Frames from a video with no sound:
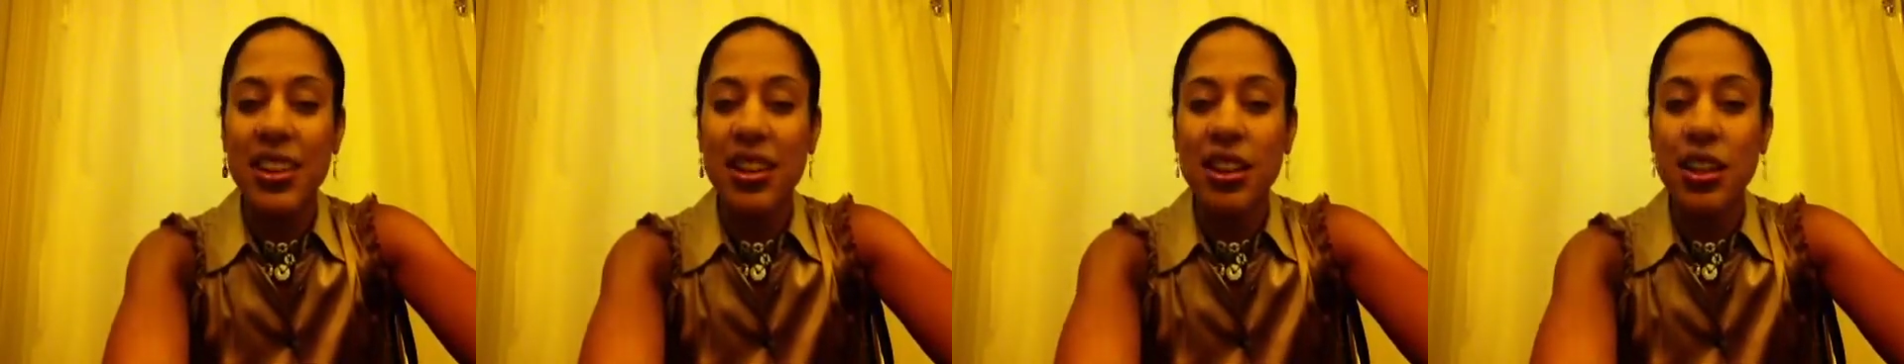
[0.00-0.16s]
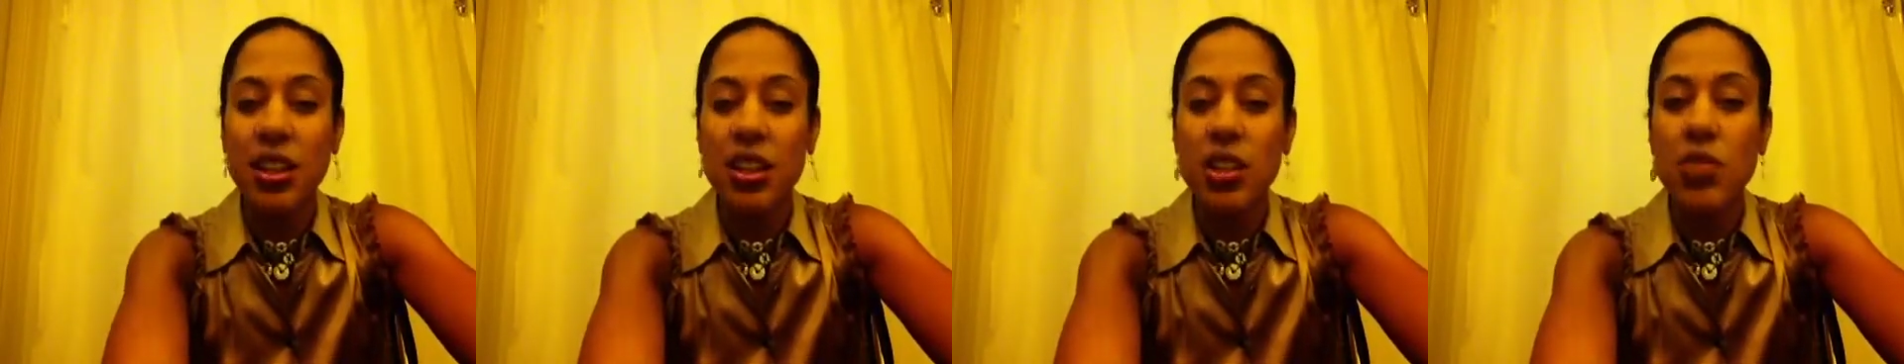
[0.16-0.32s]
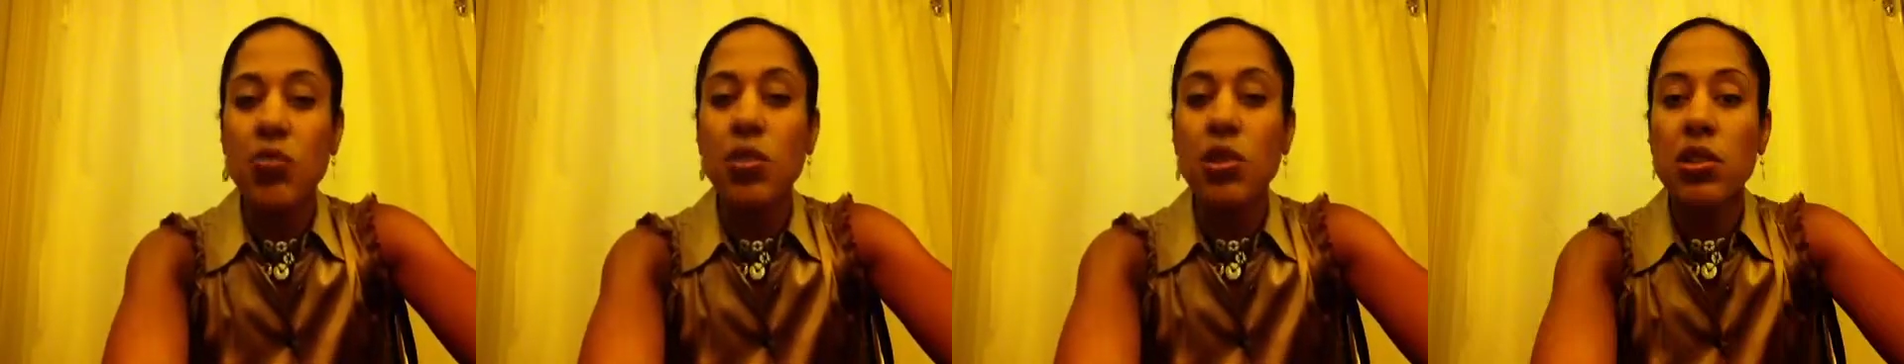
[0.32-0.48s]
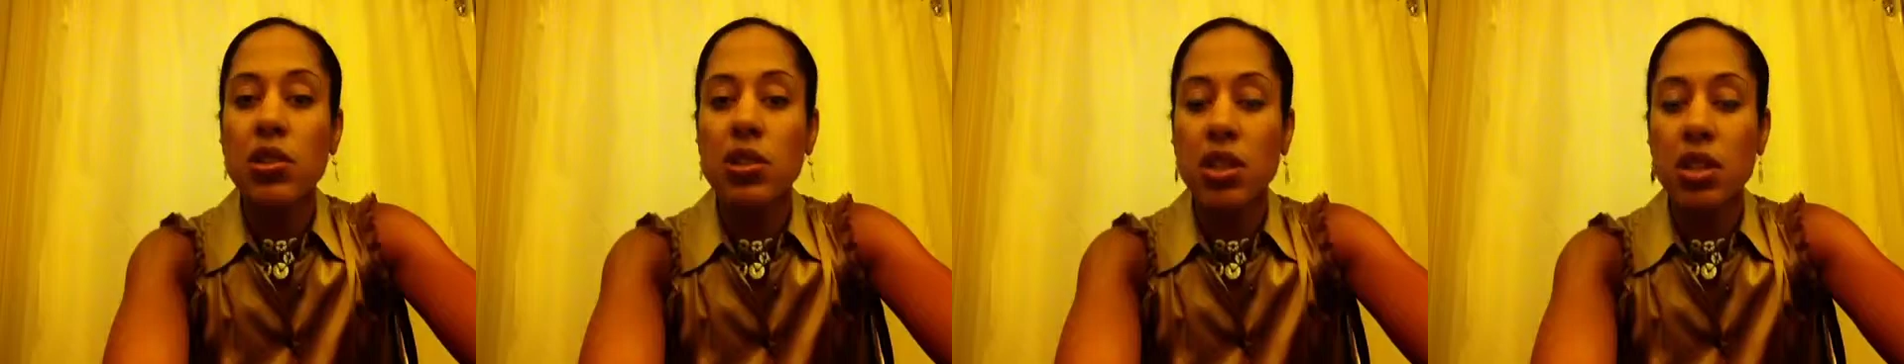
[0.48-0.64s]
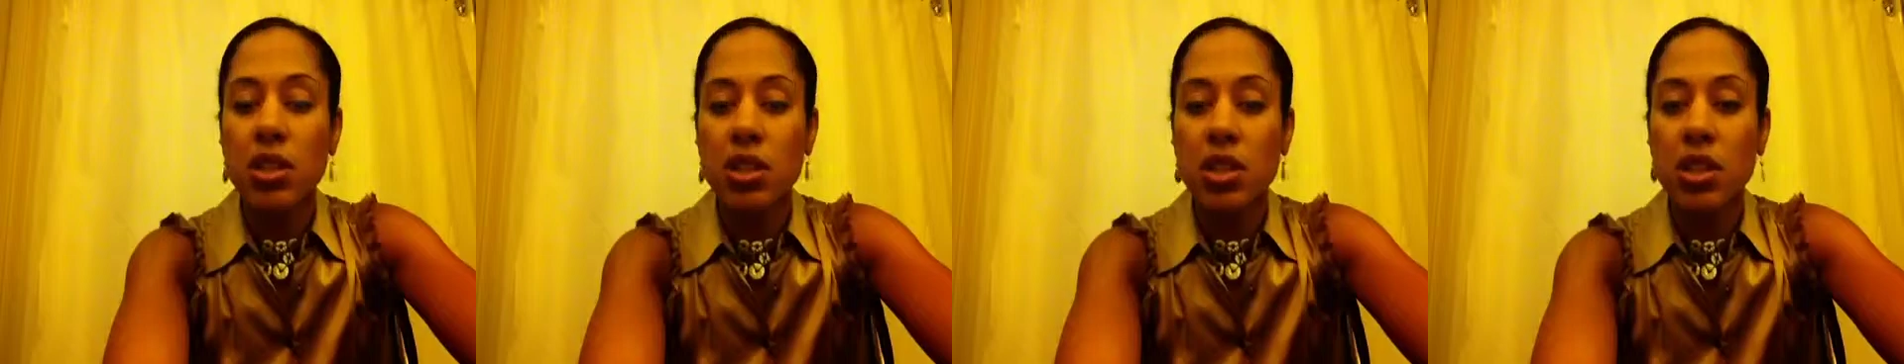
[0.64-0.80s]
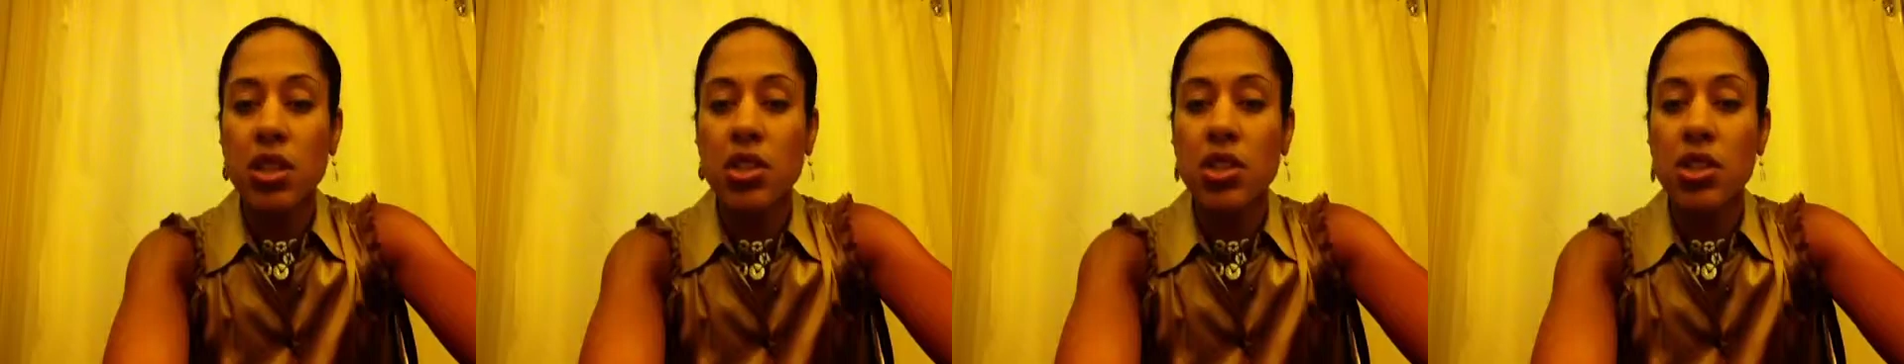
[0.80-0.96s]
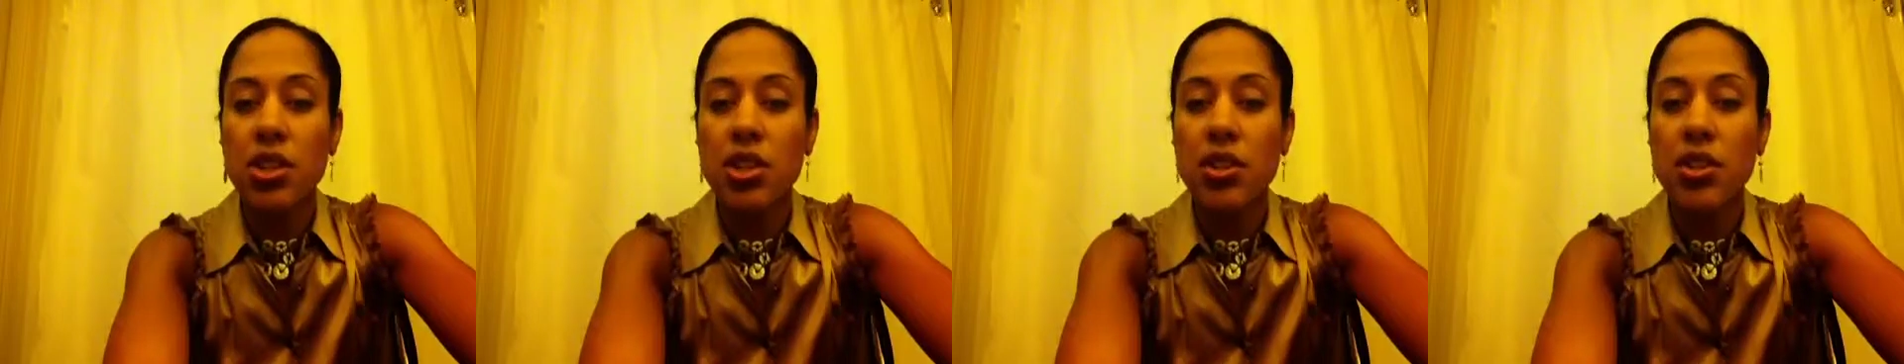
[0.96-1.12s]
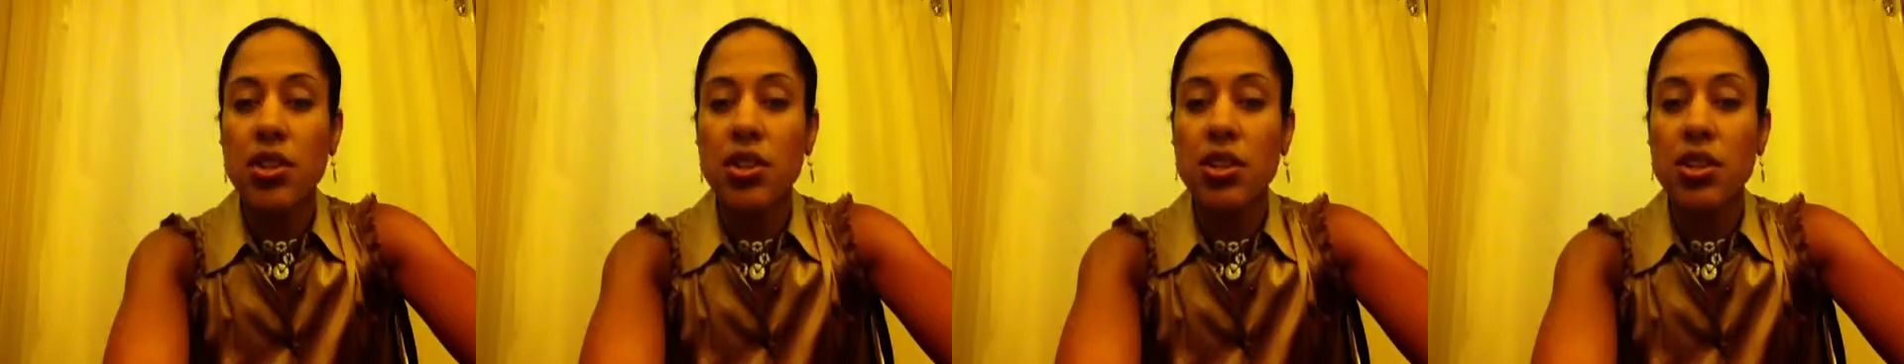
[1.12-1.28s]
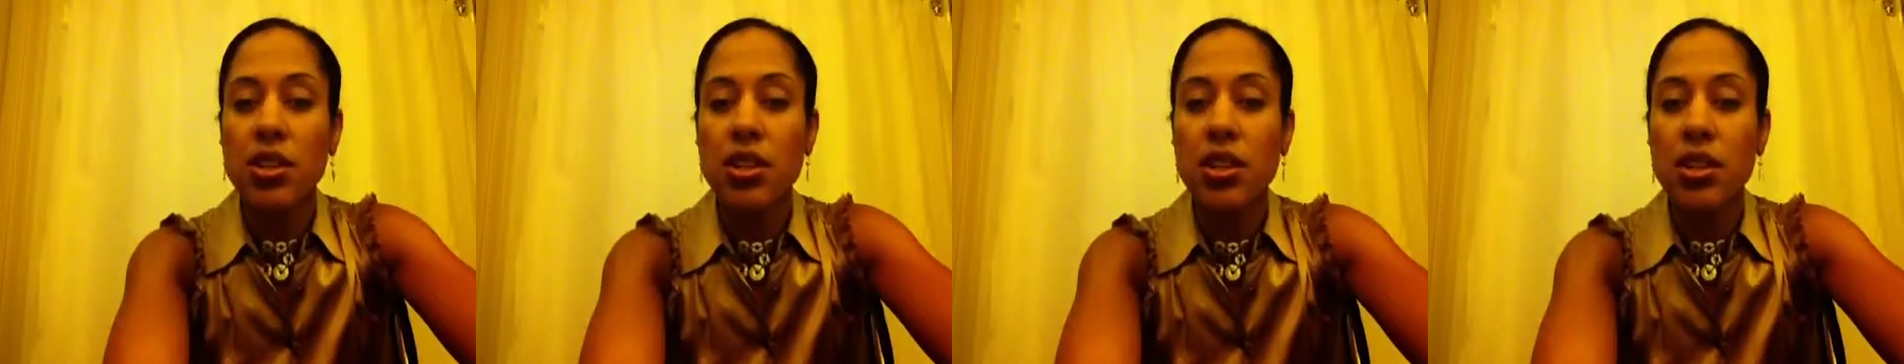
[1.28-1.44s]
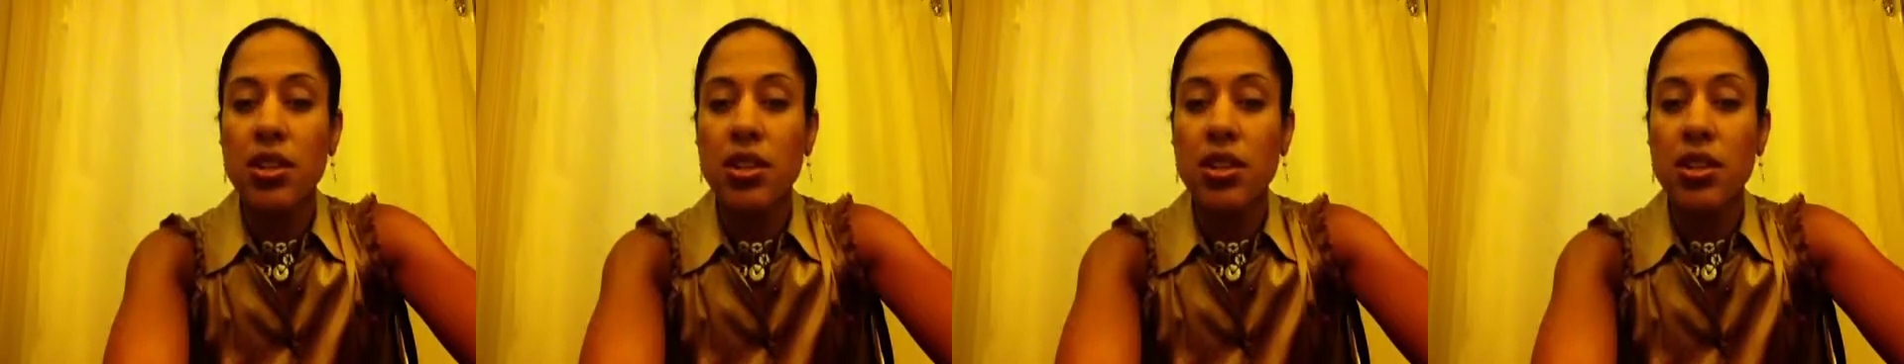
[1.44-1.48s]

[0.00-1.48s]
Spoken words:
you will see teachers